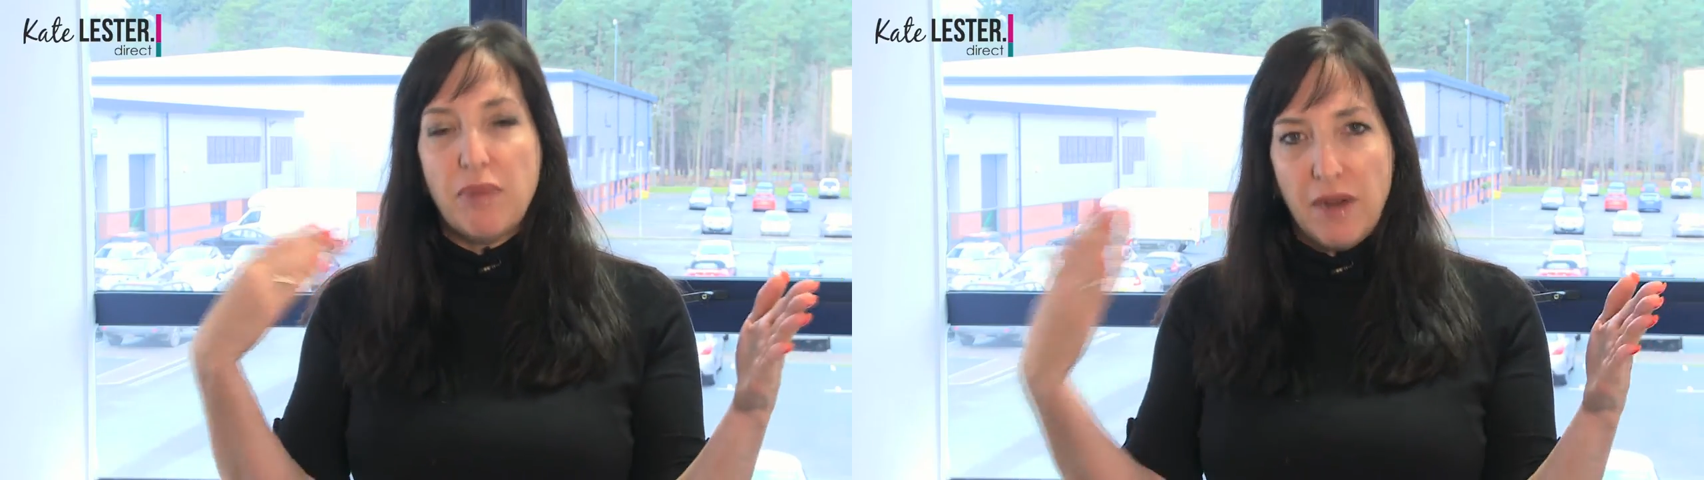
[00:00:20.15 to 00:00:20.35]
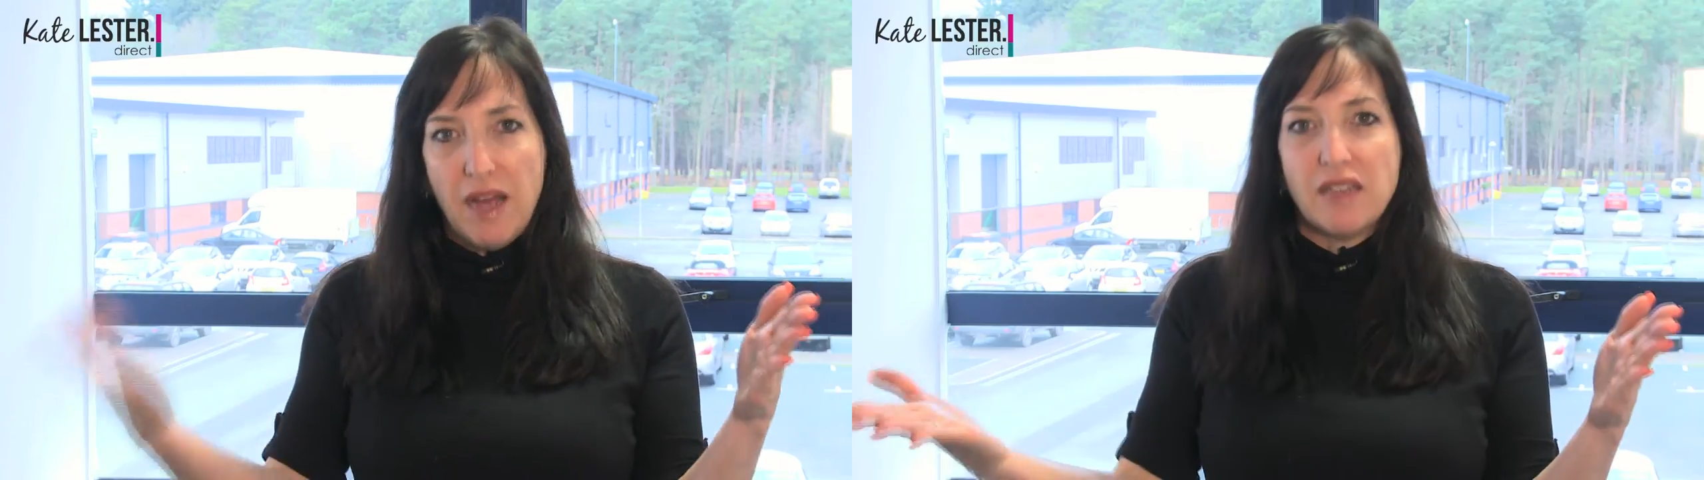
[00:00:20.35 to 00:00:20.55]

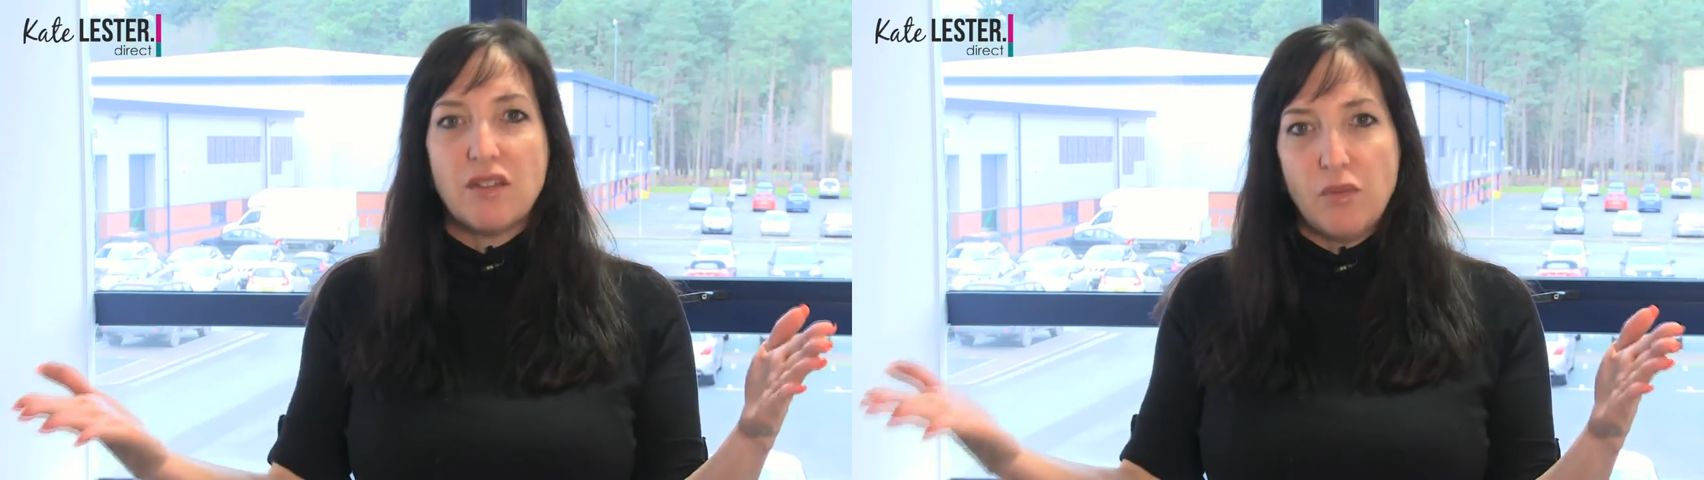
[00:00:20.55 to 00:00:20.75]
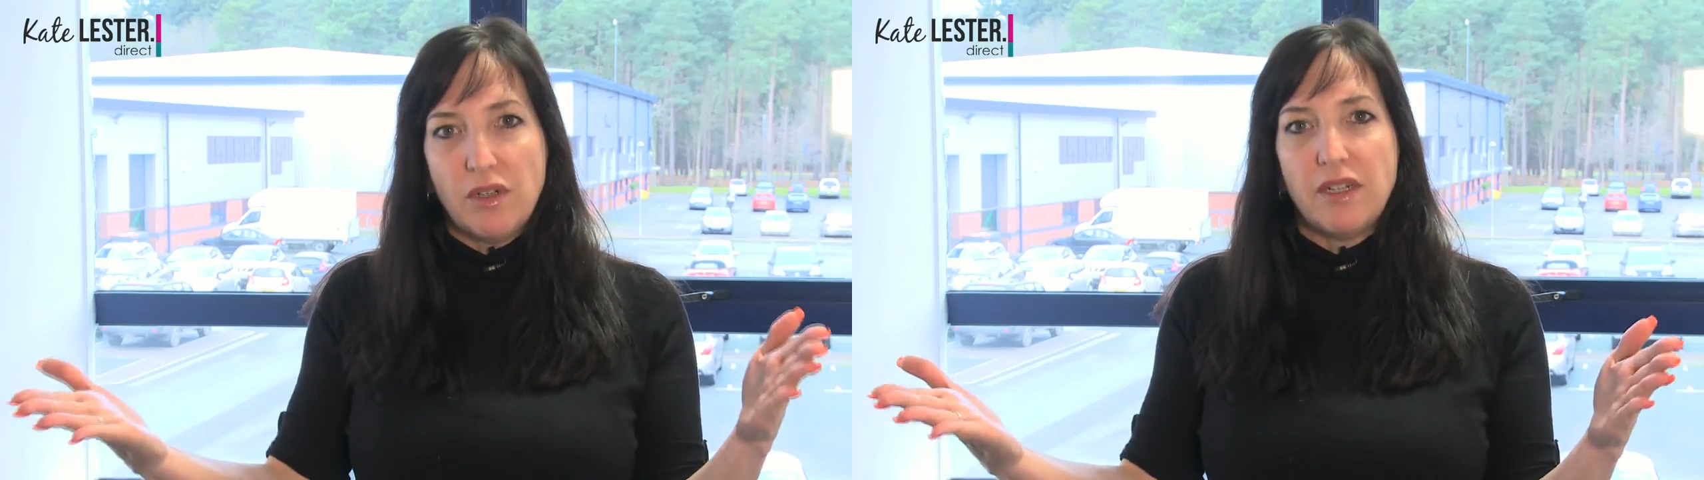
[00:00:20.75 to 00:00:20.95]

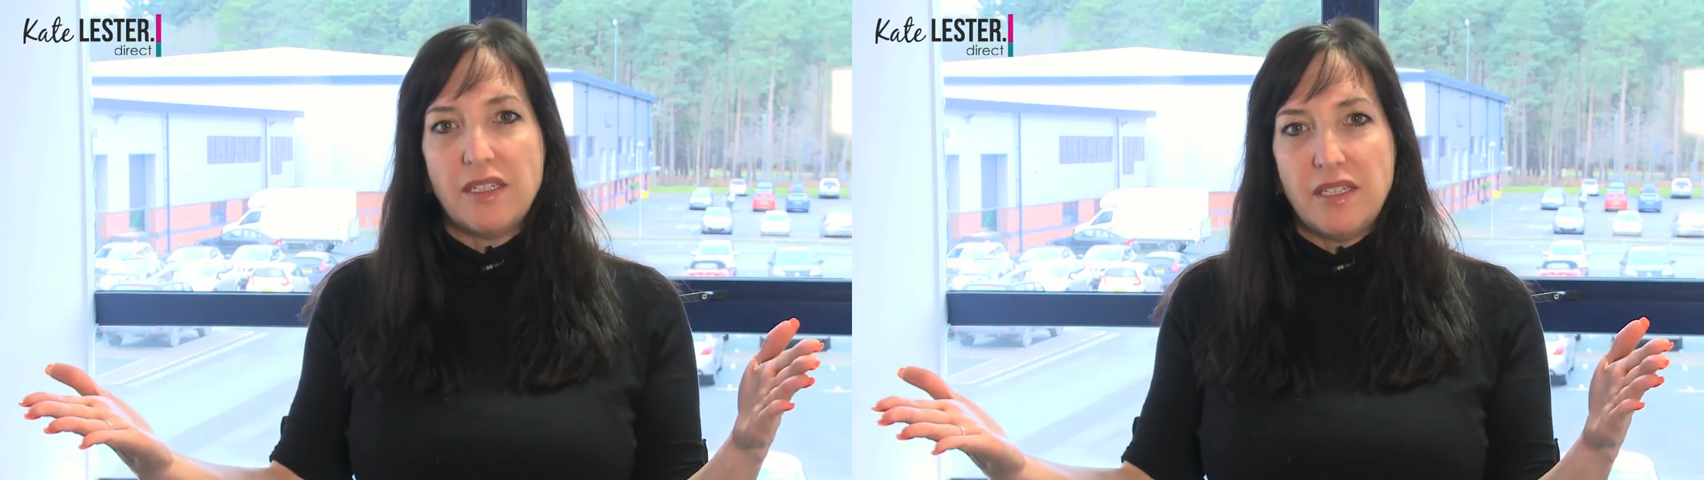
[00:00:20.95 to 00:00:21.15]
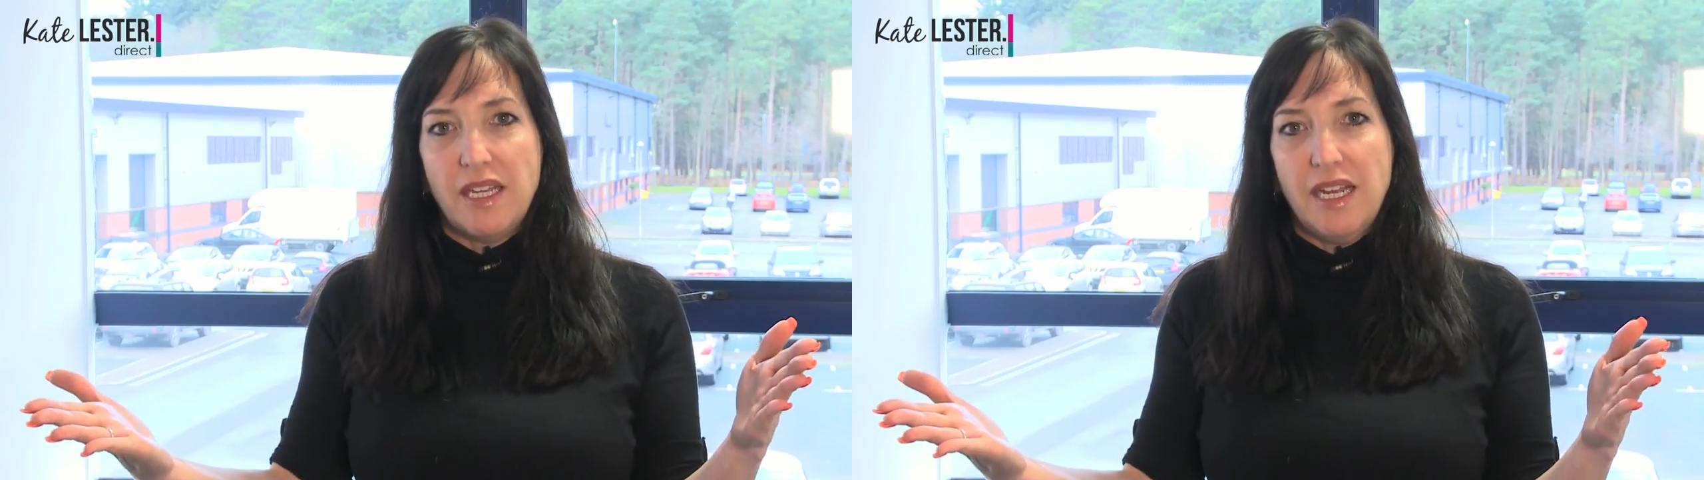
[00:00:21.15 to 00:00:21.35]
plus what it
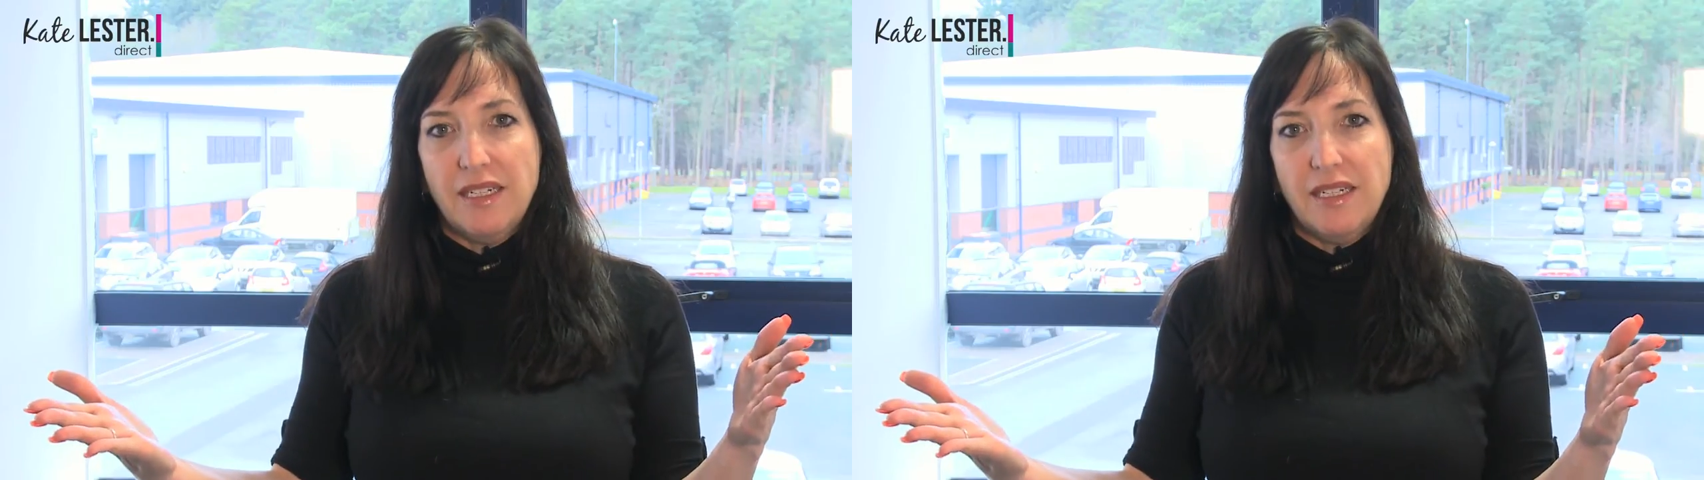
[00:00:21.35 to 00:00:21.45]
is that he